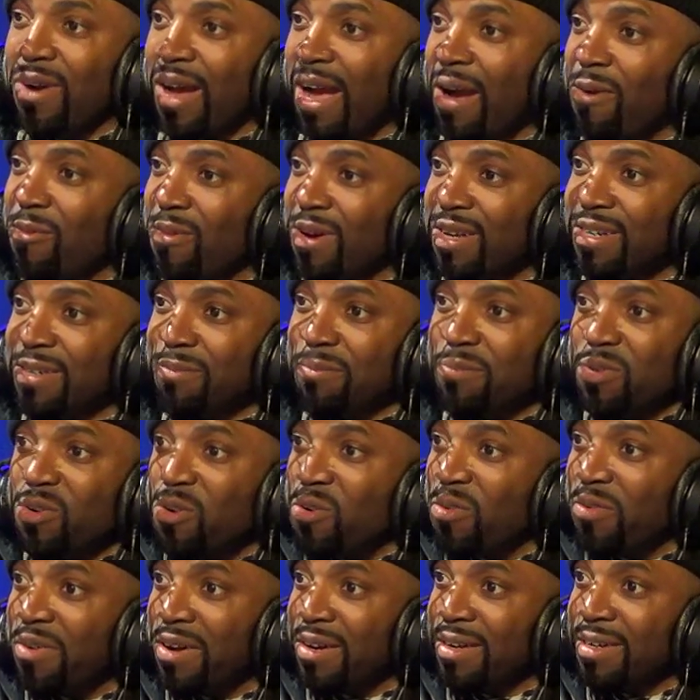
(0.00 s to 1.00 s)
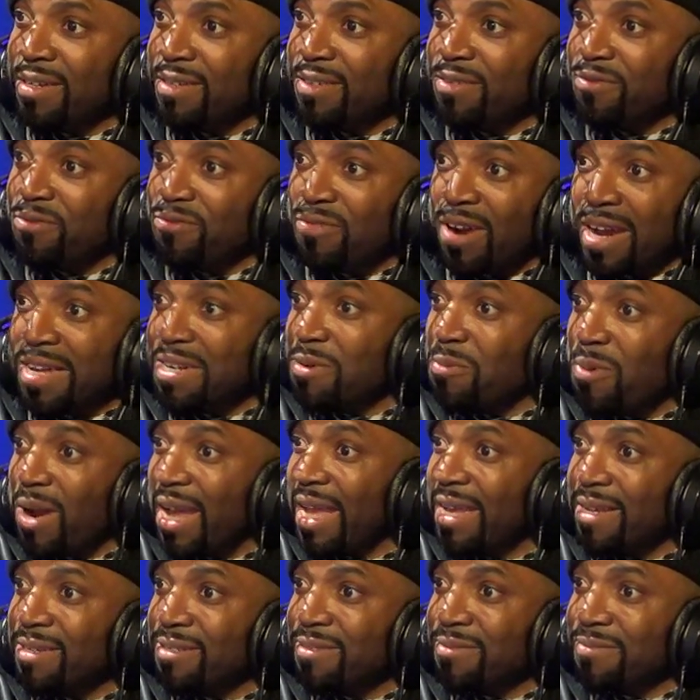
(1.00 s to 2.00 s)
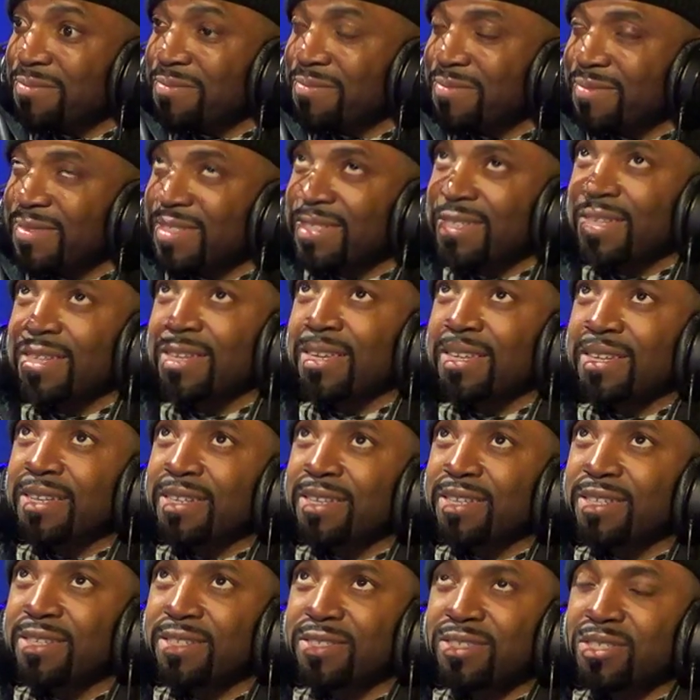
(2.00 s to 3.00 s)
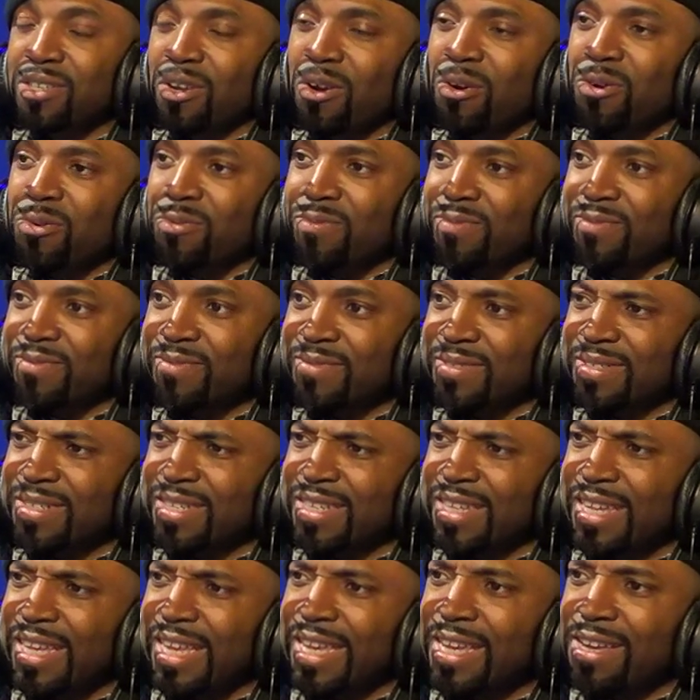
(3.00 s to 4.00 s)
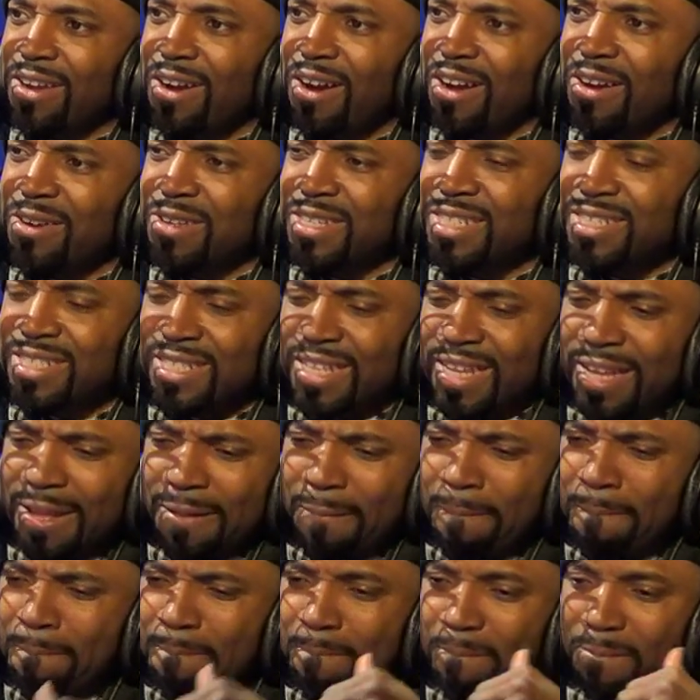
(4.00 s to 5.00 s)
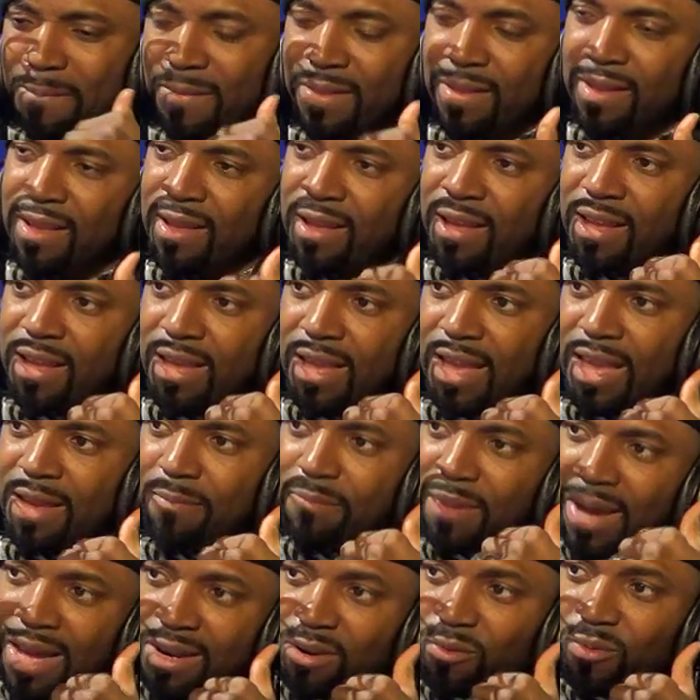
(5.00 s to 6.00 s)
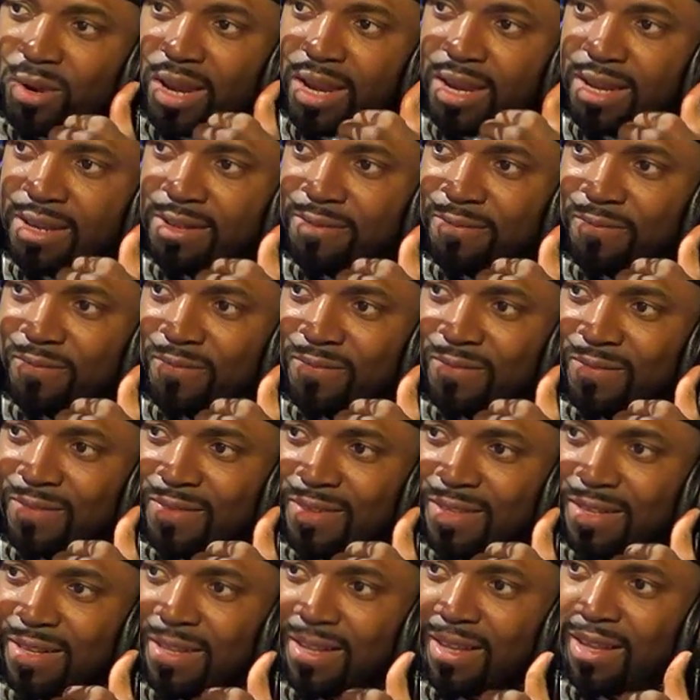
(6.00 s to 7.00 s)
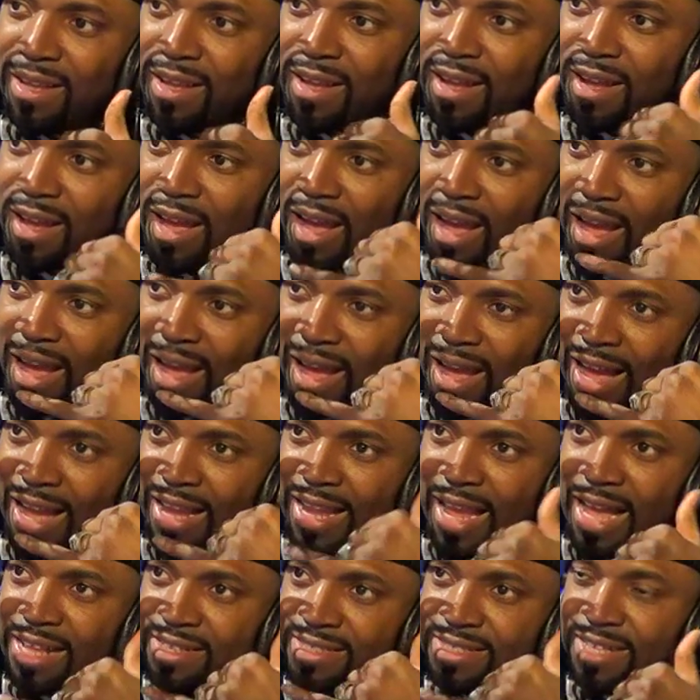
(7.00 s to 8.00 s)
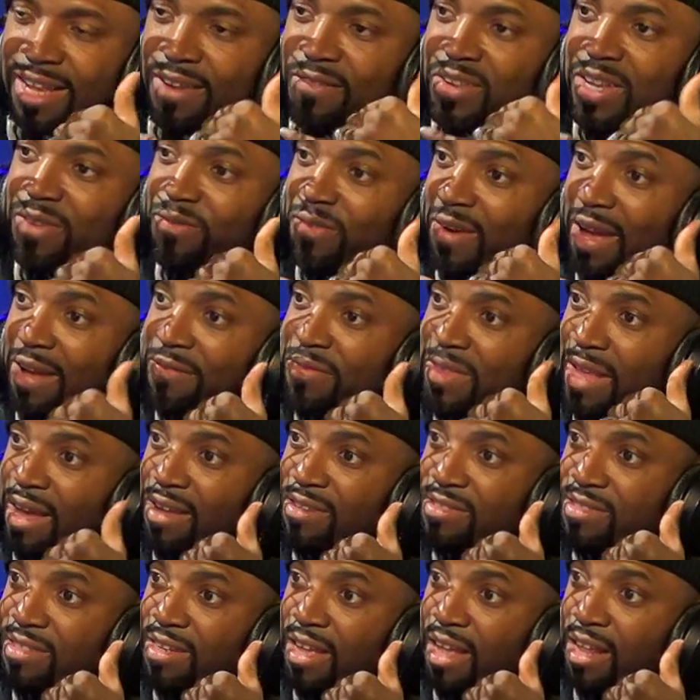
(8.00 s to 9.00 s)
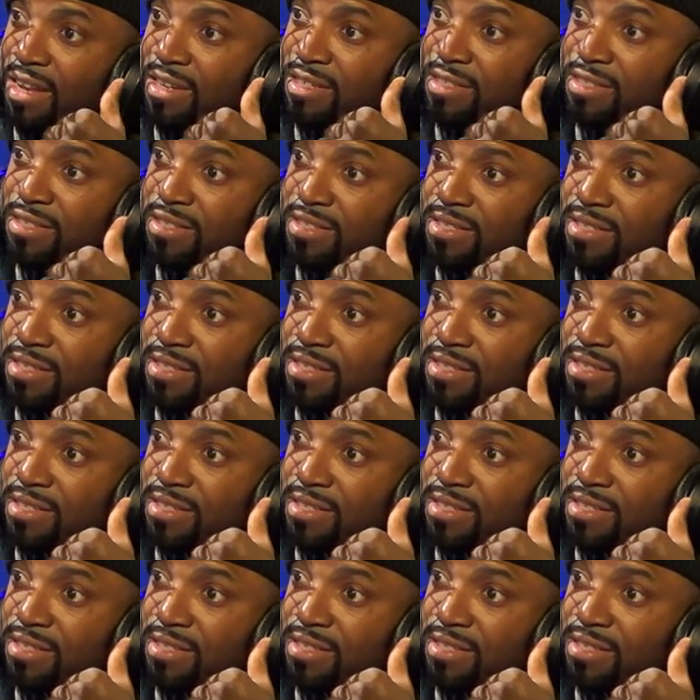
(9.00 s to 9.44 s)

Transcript: I want to move her right away. So he called, he said, and by the way, I got $75,000.